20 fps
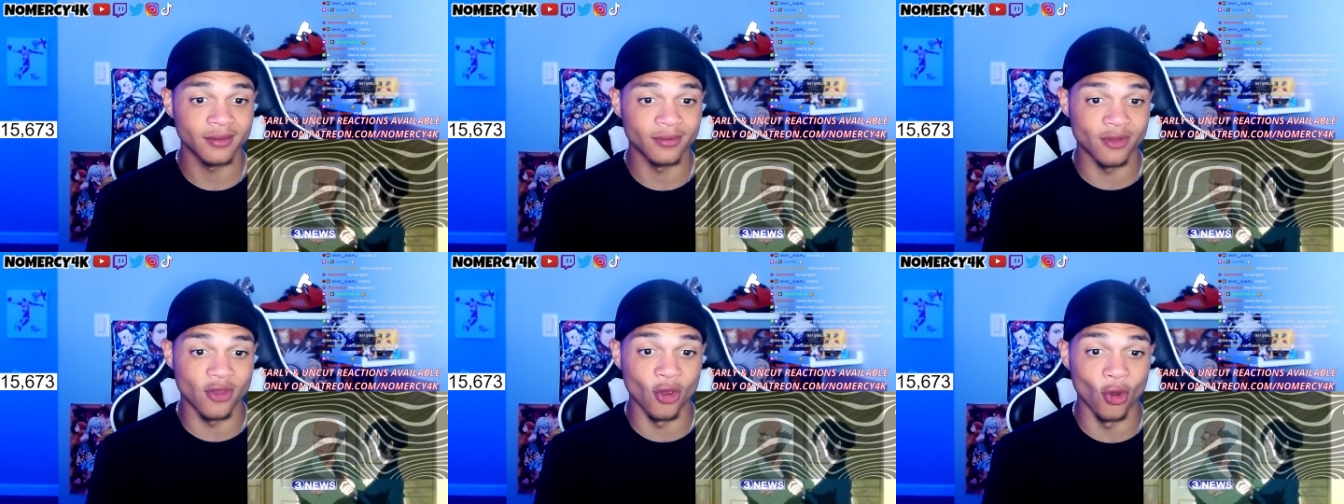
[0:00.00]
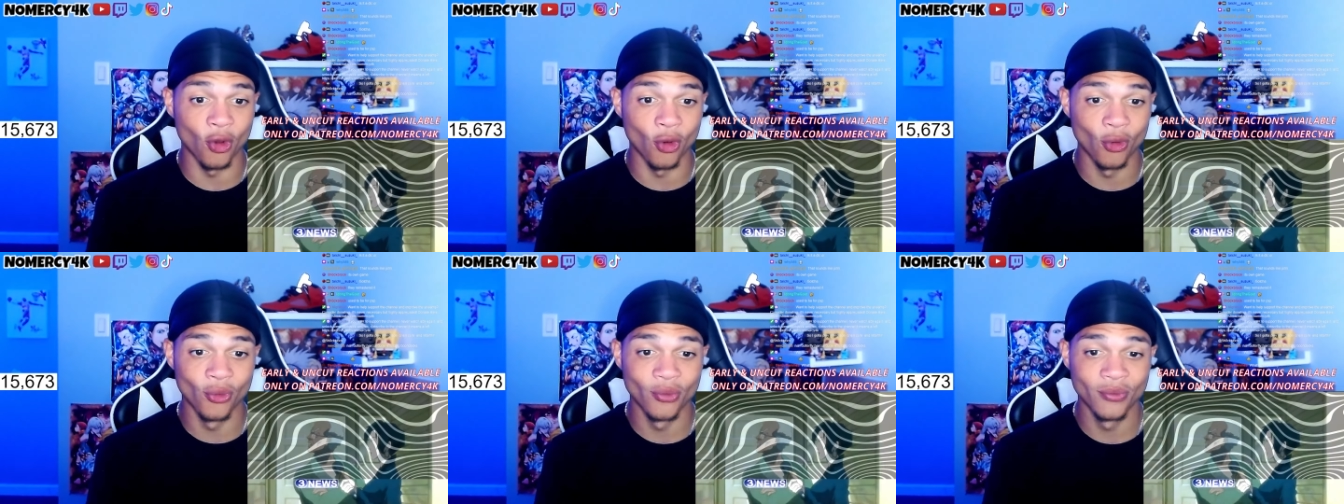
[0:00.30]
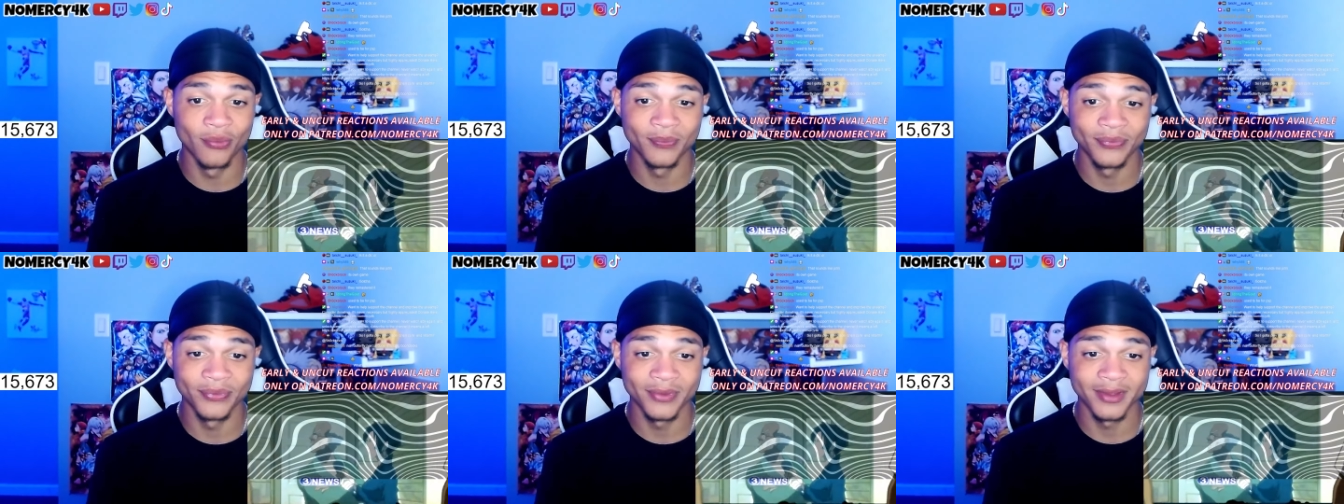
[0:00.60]
Yo.
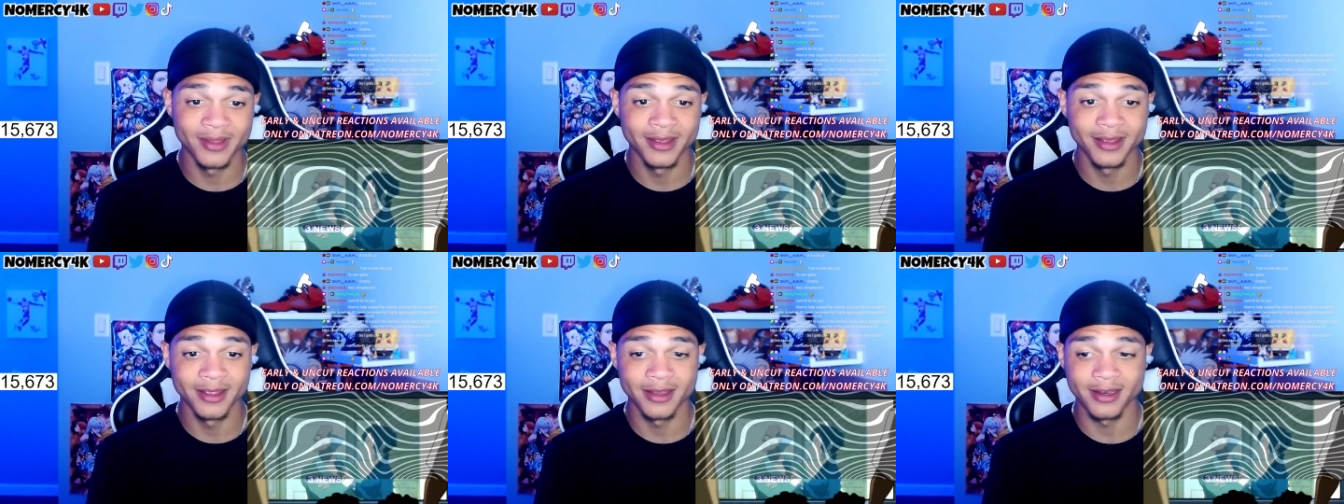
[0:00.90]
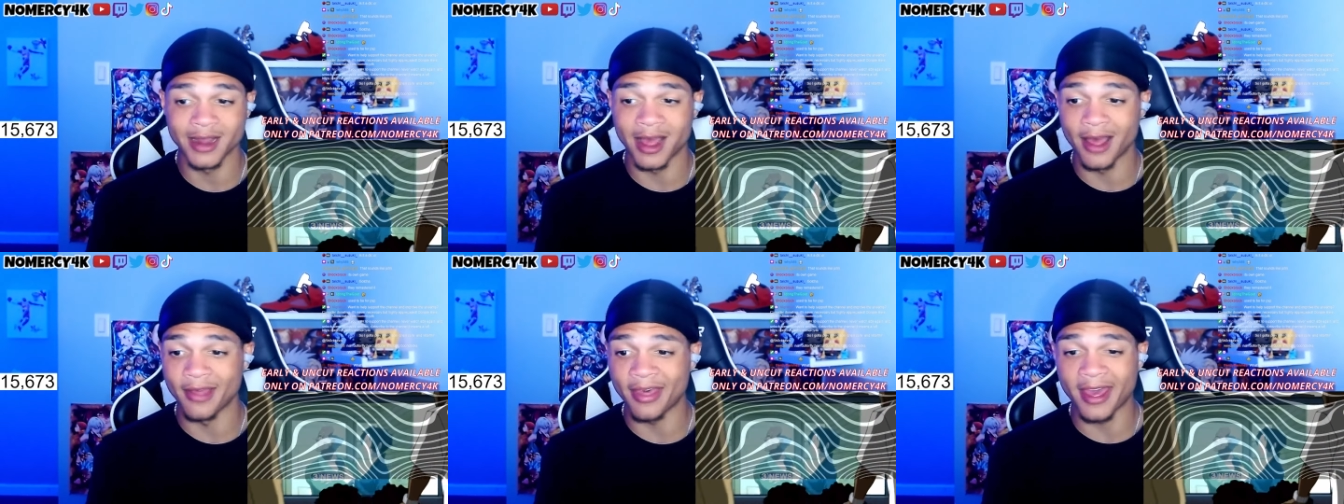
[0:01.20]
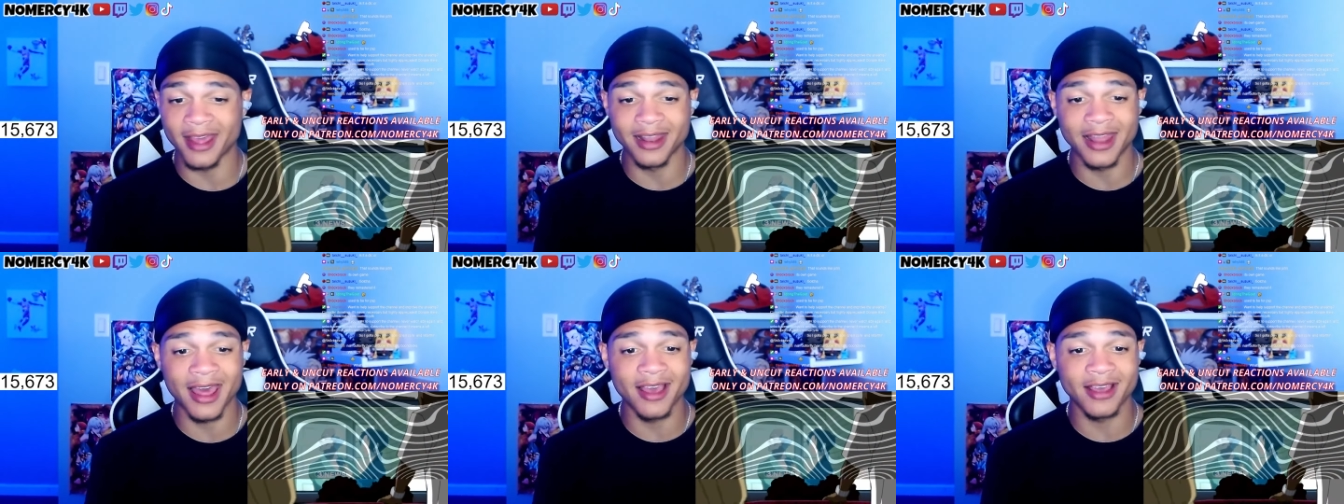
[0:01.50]
Now
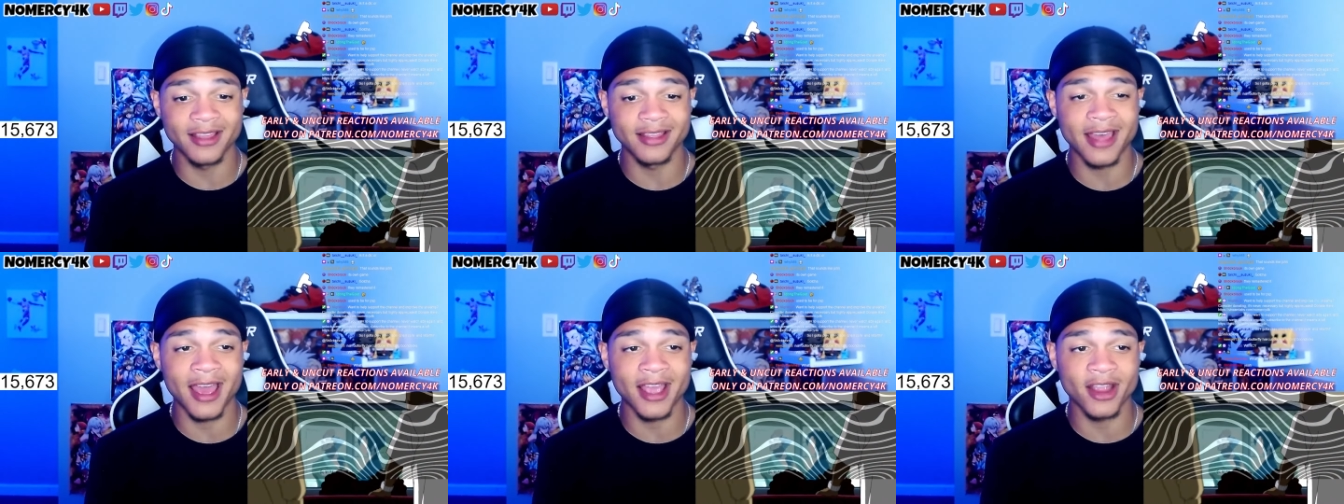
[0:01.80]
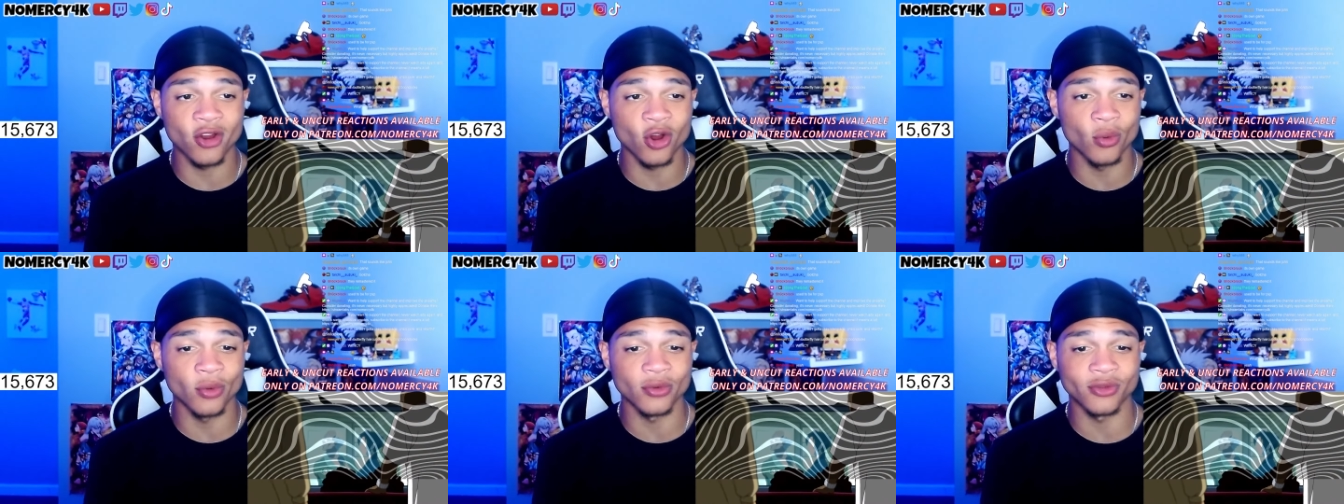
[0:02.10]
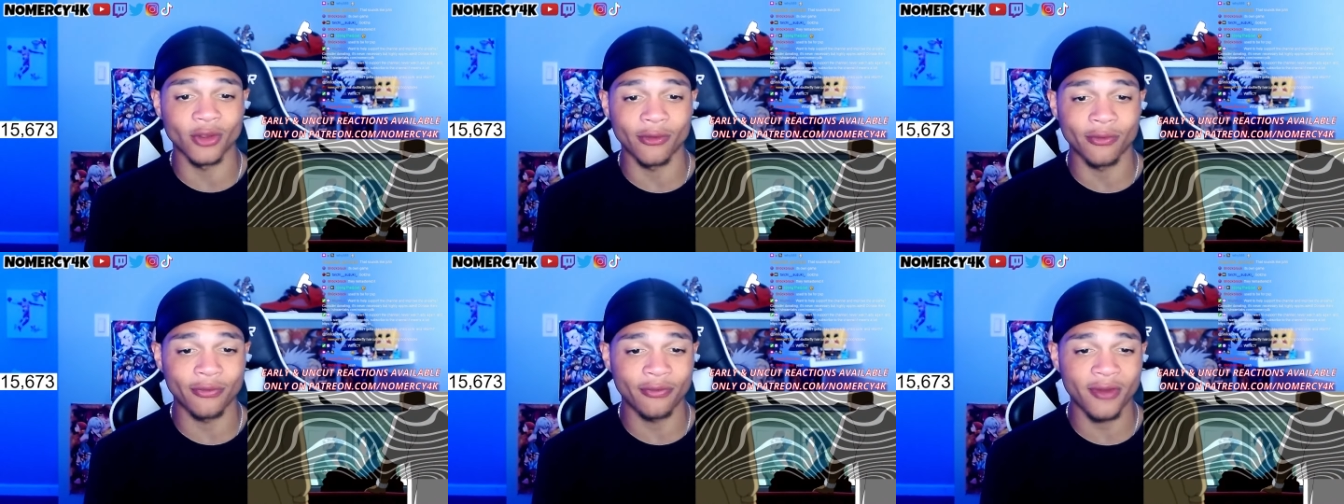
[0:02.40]
that girl is
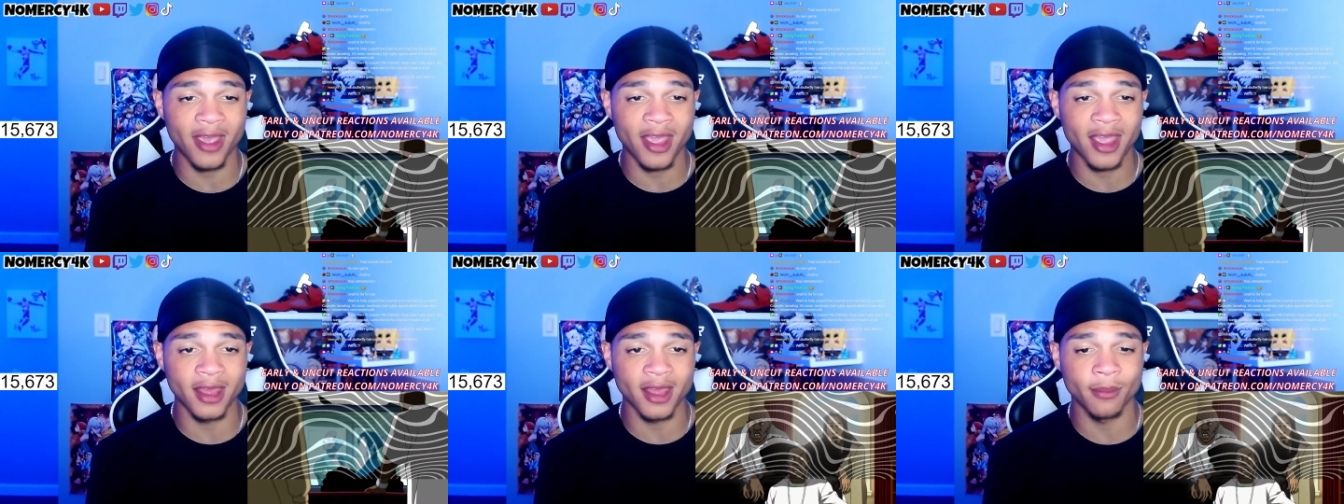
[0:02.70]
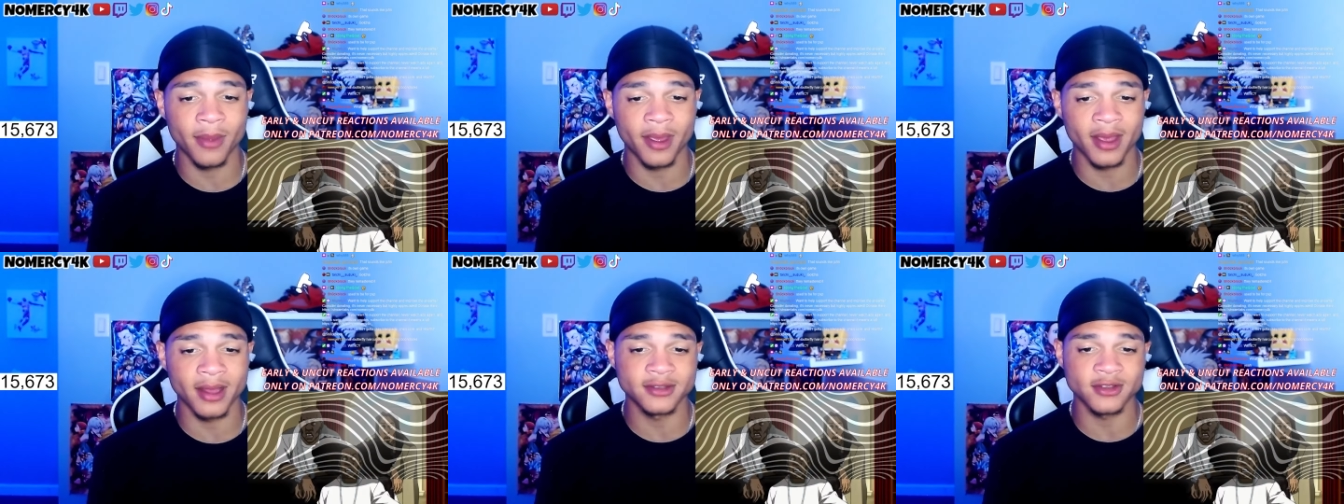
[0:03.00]
a fan, man.